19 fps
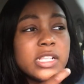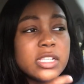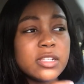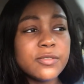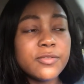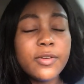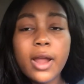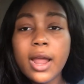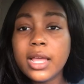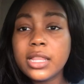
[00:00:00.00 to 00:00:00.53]
So
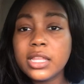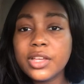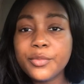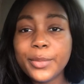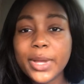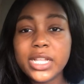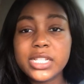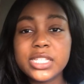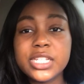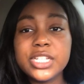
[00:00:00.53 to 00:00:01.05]
far, I love
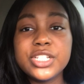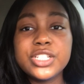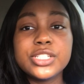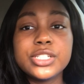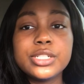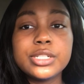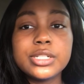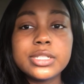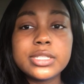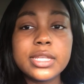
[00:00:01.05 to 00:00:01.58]
my
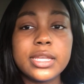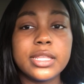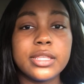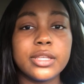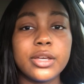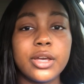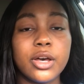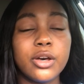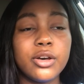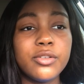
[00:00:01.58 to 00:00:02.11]
teachers, and
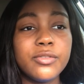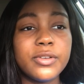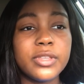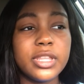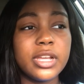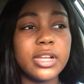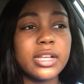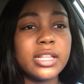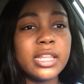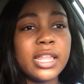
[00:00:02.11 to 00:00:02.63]
the goal for
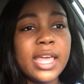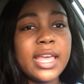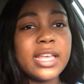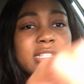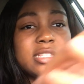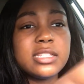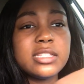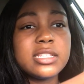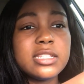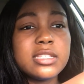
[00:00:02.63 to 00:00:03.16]
their
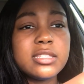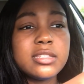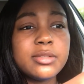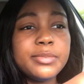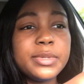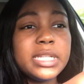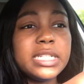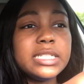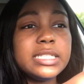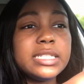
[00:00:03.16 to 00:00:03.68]
classes is to
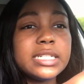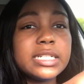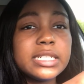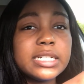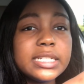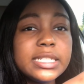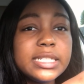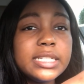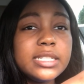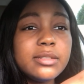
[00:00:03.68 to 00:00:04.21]
be
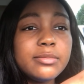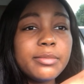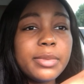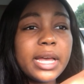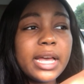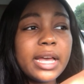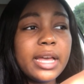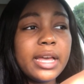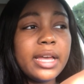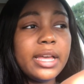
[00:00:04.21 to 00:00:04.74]
done
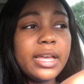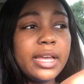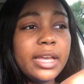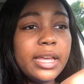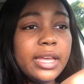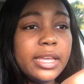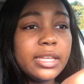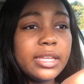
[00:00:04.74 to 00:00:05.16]
by